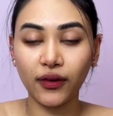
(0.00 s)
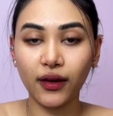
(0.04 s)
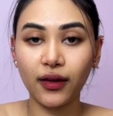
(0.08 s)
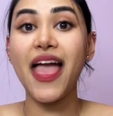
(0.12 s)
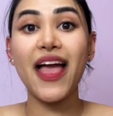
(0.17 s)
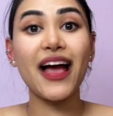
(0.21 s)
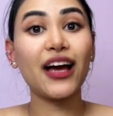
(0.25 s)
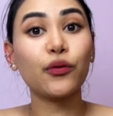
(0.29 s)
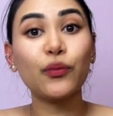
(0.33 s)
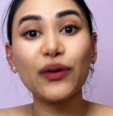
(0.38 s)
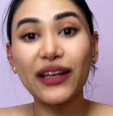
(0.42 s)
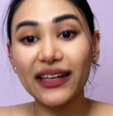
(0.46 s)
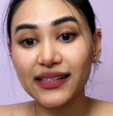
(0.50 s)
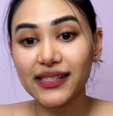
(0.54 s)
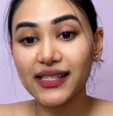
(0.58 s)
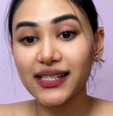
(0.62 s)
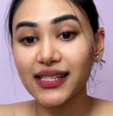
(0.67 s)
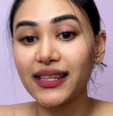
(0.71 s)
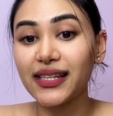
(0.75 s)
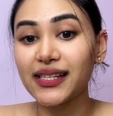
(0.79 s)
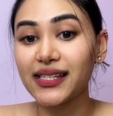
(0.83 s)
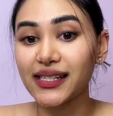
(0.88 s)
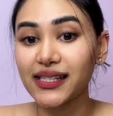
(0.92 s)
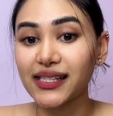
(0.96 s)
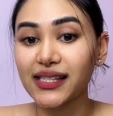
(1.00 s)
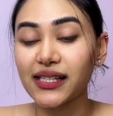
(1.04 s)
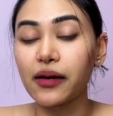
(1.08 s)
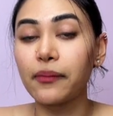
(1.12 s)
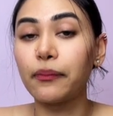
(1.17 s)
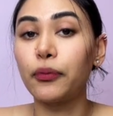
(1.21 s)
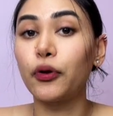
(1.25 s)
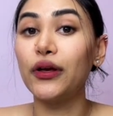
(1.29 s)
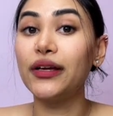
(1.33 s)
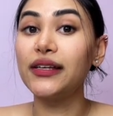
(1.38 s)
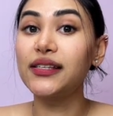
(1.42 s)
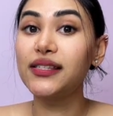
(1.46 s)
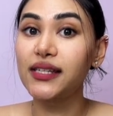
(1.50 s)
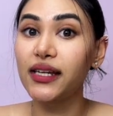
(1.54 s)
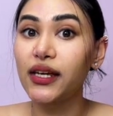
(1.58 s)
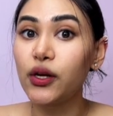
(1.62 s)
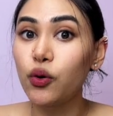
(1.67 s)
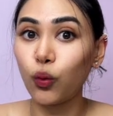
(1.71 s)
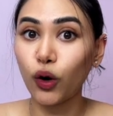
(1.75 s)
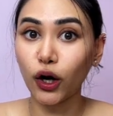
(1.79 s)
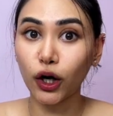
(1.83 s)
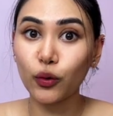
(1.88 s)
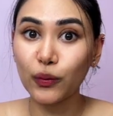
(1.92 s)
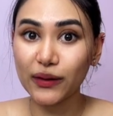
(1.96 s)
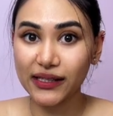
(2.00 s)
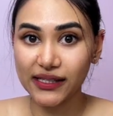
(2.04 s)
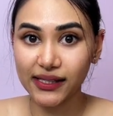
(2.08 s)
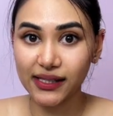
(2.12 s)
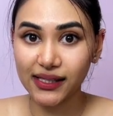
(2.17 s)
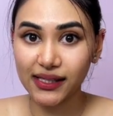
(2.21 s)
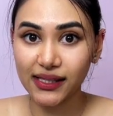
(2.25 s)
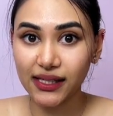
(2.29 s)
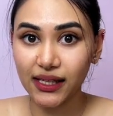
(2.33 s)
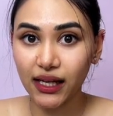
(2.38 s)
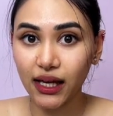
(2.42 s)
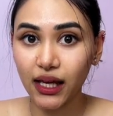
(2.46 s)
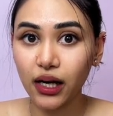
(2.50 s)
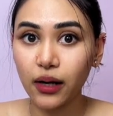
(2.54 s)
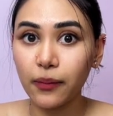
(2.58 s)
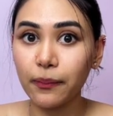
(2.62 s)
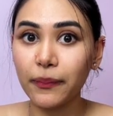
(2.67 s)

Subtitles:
And we can see in this example, it did work with 16